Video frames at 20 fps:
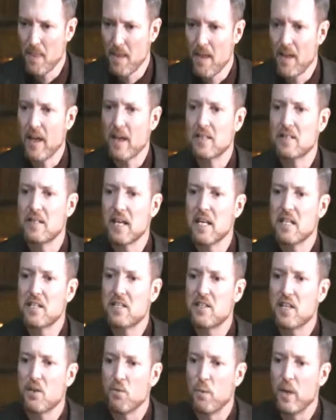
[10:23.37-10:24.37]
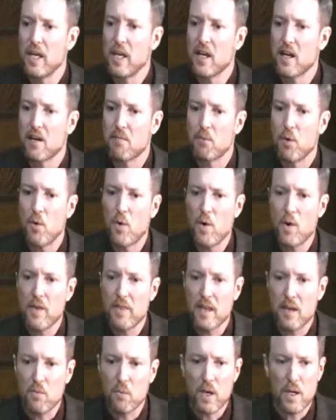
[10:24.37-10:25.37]
a sense that we are more
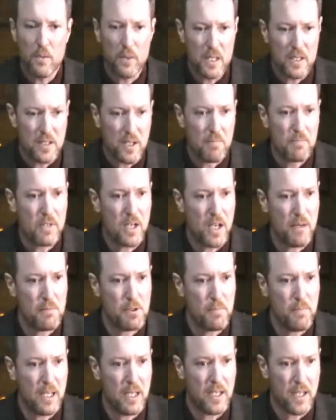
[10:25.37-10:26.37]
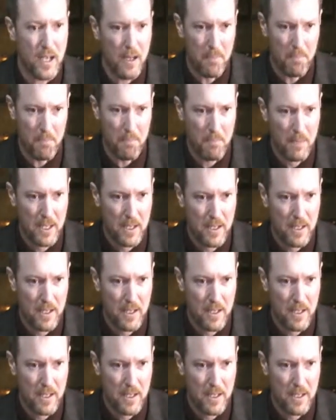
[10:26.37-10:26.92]
than what we sometimes become,